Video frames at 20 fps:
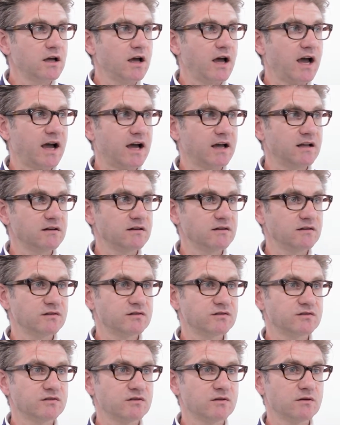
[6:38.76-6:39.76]

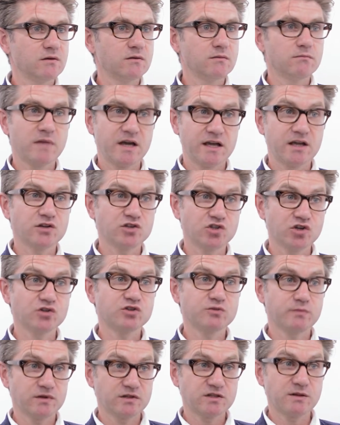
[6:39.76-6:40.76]
and make a
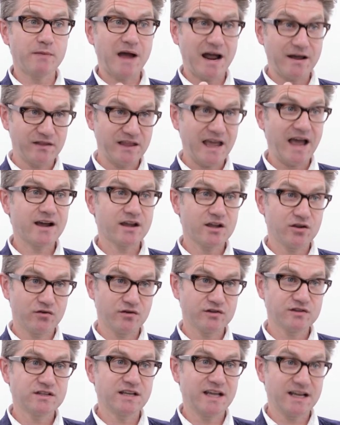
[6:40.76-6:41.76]
judgment about the
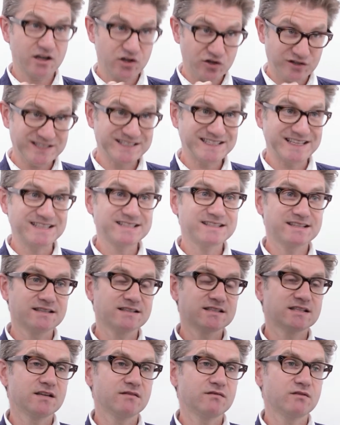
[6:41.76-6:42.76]
accuracy and
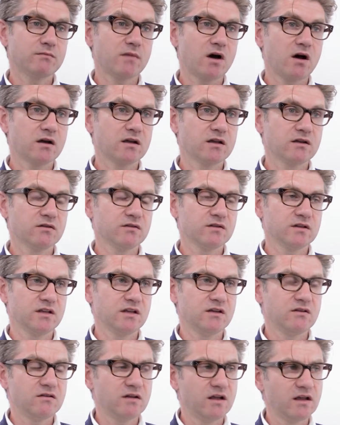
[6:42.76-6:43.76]
consistency of the marking on the
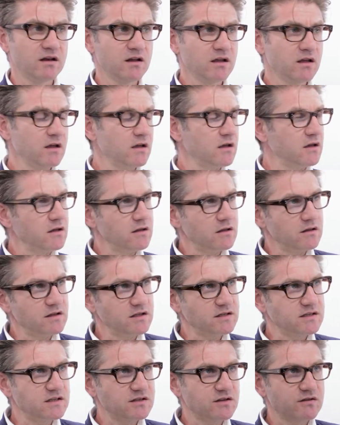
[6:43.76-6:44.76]
unit.
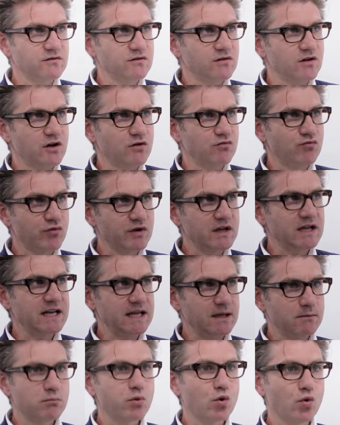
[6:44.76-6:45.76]
This is a
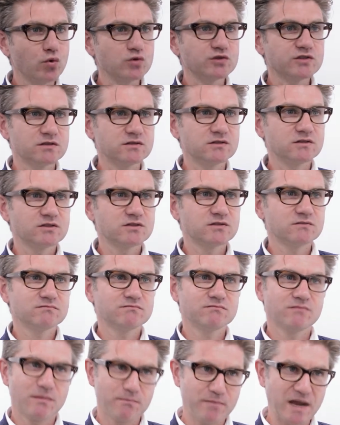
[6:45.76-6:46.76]
really important
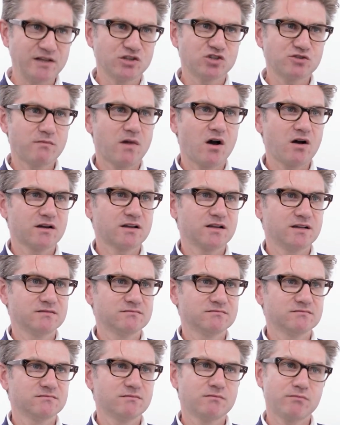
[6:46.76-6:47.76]

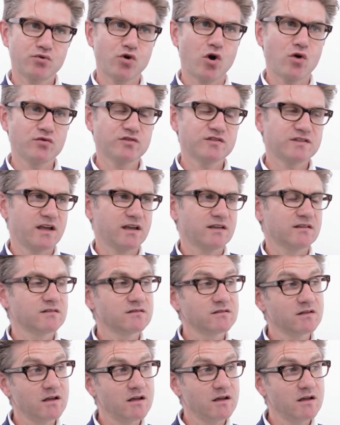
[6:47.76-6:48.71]
benchmarking process.